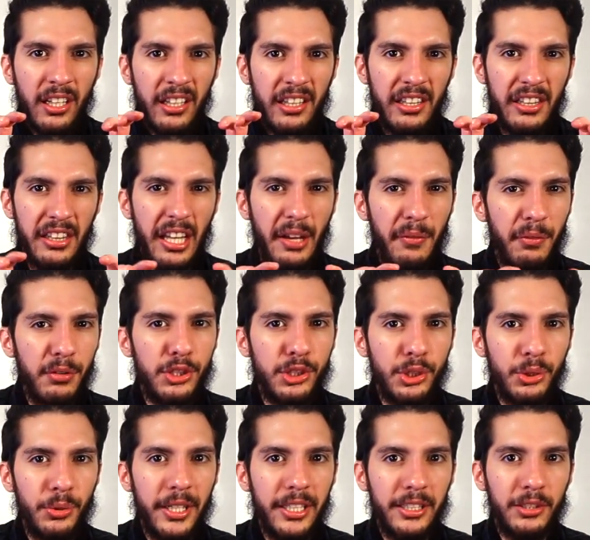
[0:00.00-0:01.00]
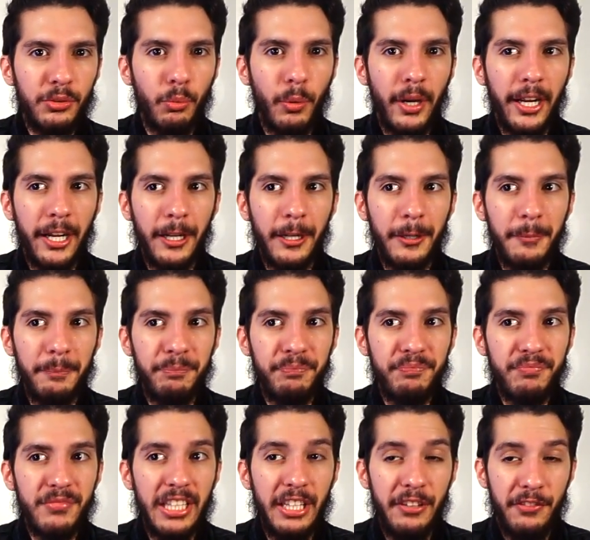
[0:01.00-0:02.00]
level to it, where
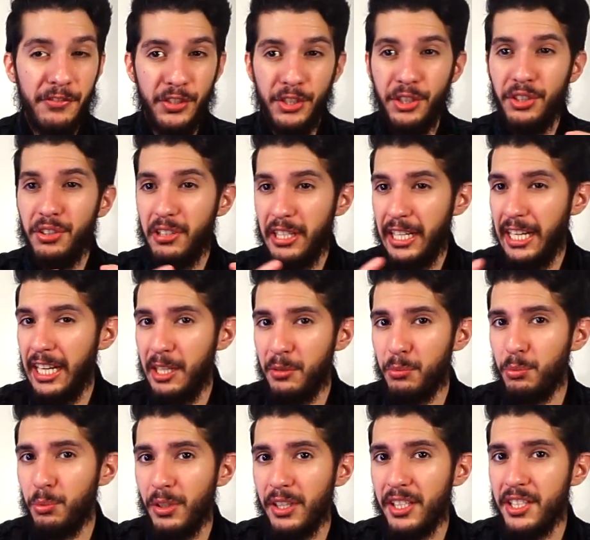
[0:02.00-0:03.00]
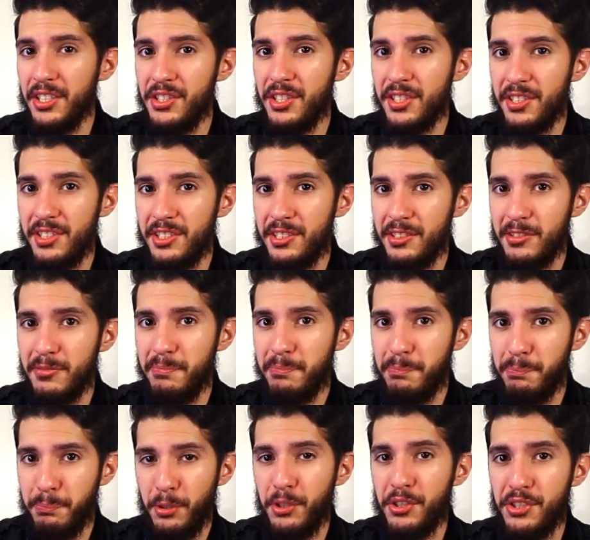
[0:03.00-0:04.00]
if you're a religious
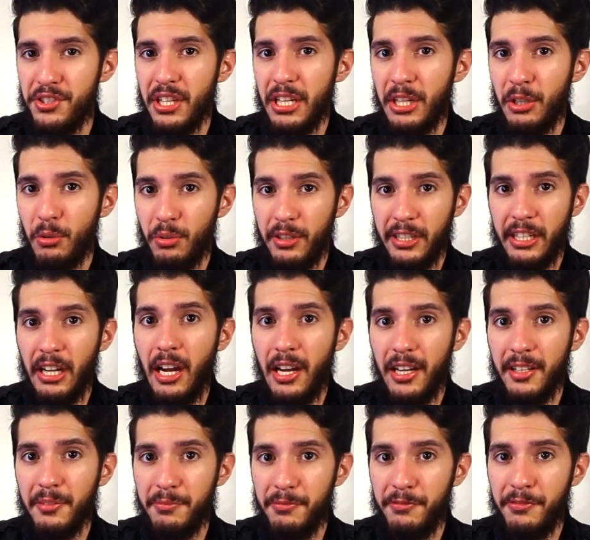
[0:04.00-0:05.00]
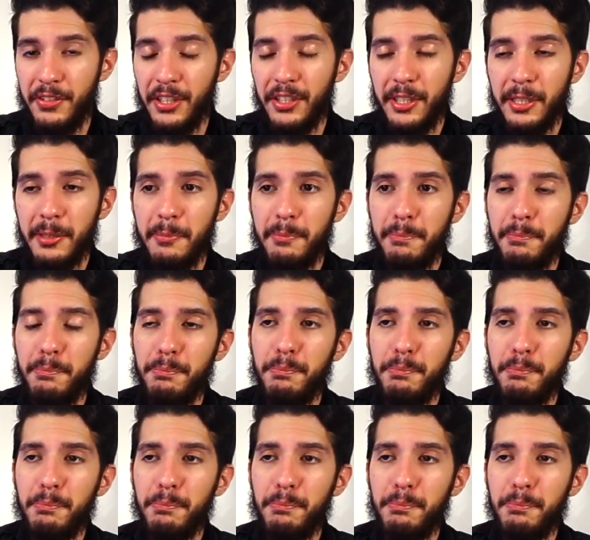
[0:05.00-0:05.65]
person or a God-fearing